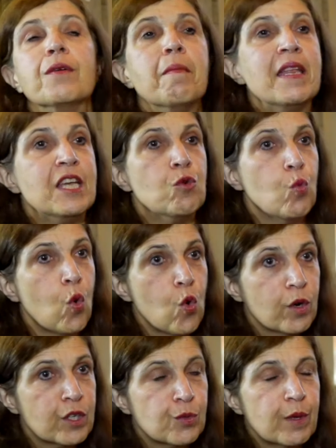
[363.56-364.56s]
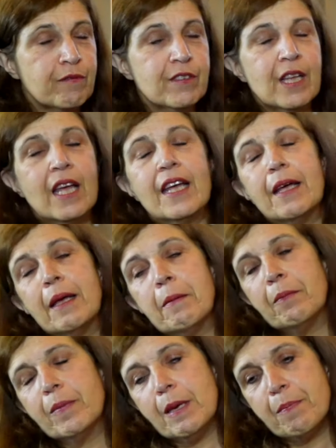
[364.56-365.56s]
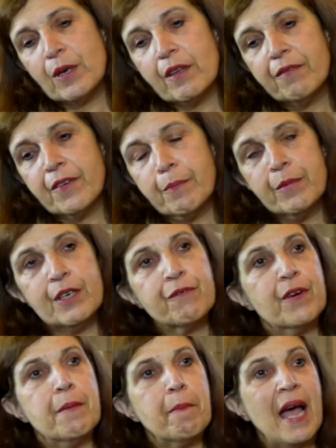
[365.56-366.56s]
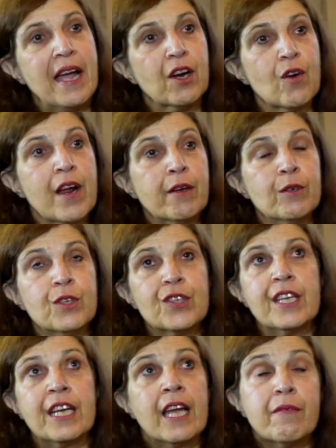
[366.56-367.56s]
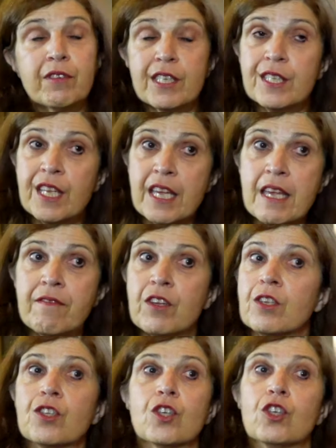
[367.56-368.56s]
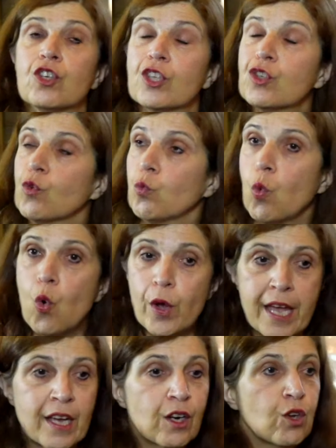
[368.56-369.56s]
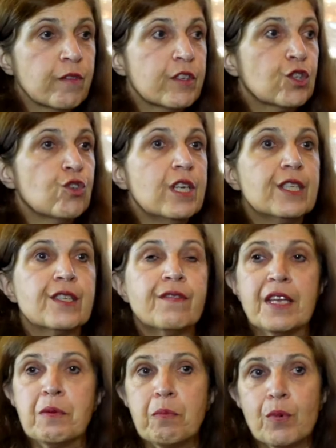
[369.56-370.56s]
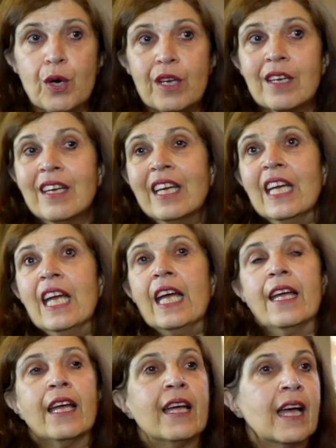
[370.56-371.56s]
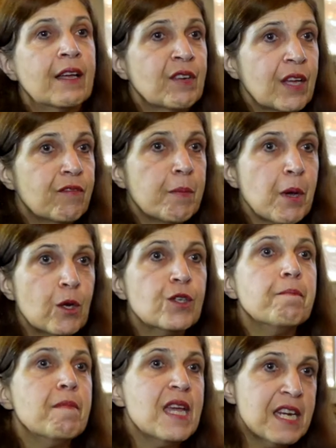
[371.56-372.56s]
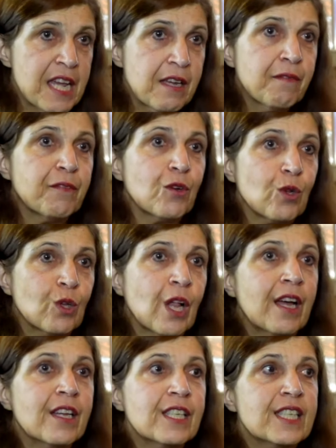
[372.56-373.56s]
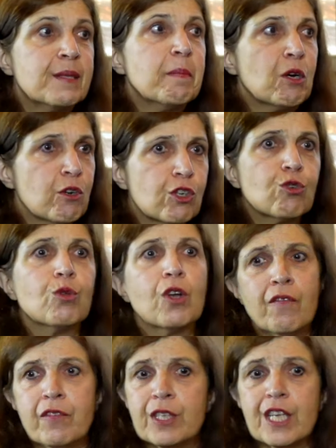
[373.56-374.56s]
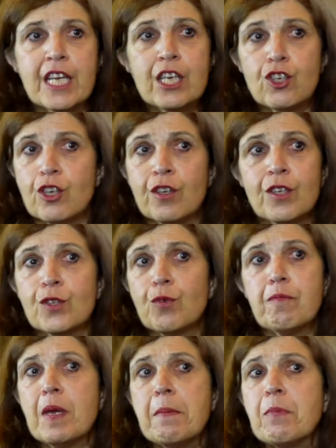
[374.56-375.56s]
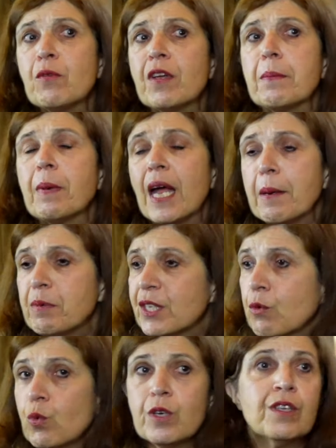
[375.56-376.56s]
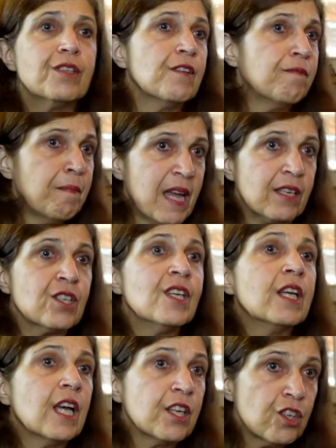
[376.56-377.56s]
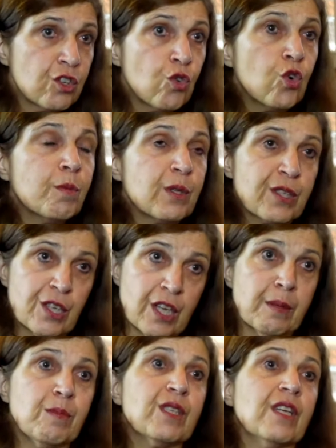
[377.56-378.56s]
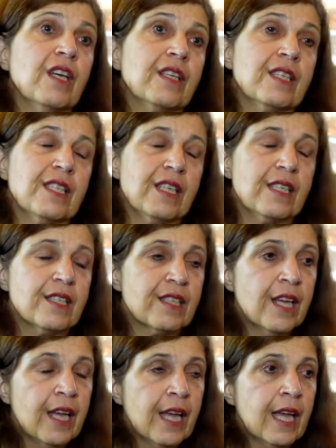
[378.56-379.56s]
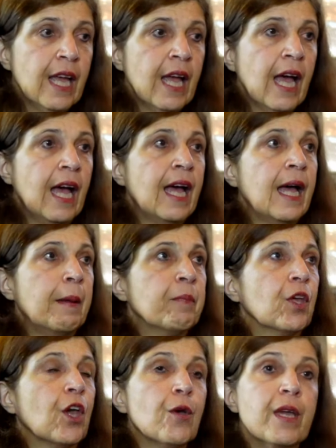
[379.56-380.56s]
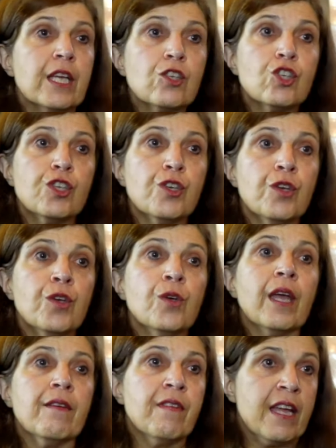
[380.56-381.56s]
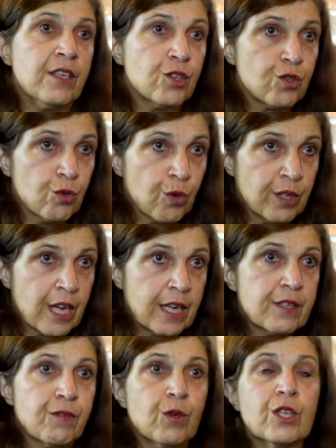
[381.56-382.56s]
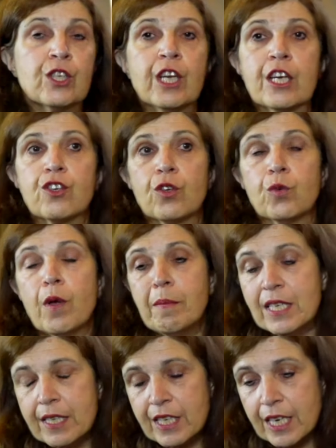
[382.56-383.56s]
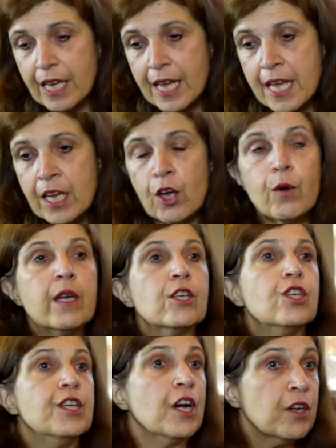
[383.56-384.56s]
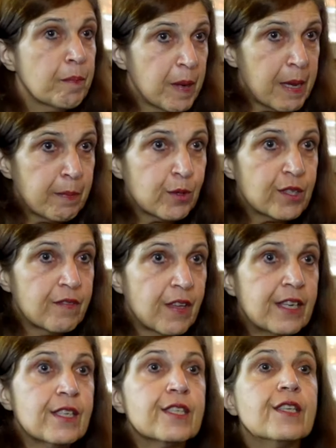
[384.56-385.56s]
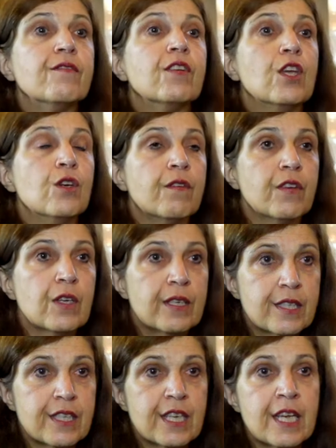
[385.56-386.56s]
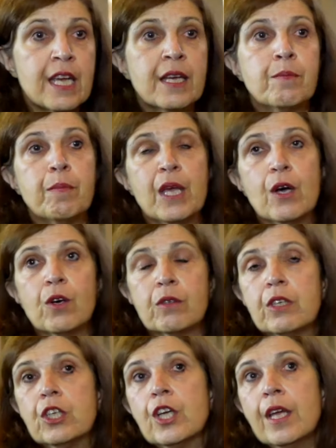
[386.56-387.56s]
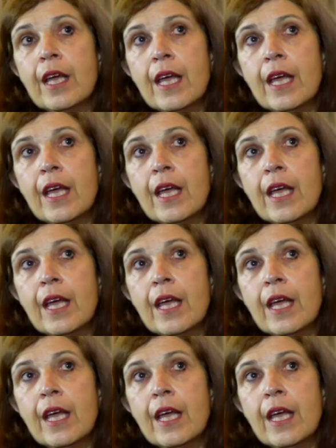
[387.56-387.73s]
on many walks with people from different backgrounds. And I have to say that just walking along the streets of Edinburgh, I've had the most meaningful and spiritual conversations with people that perhaps I wouldn't have met under normal circumstances. Going to events organised for International Women's Day, going to young people's events at the university and beyond,